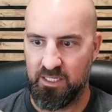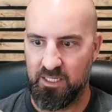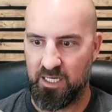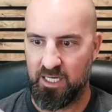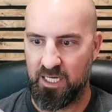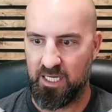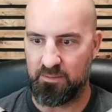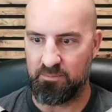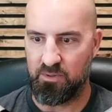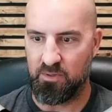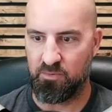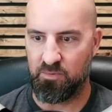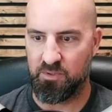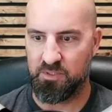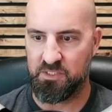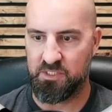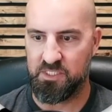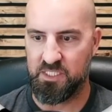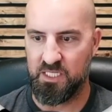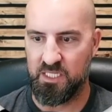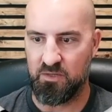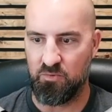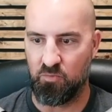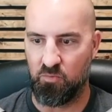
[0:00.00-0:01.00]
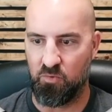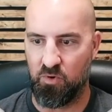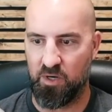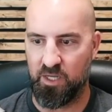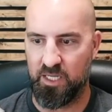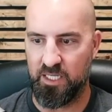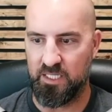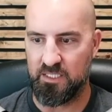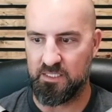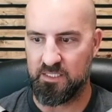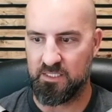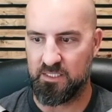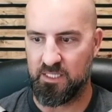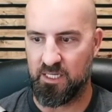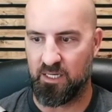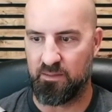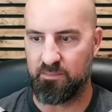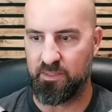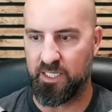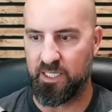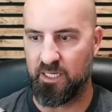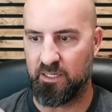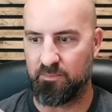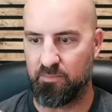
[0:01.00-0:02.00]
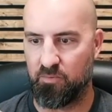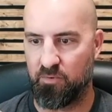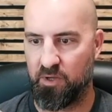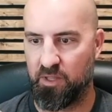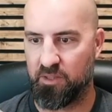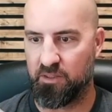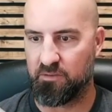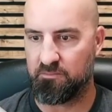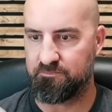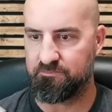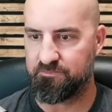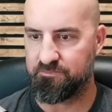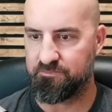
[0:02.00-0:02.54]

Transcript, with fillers: uh, but we'll see what it's coming up with.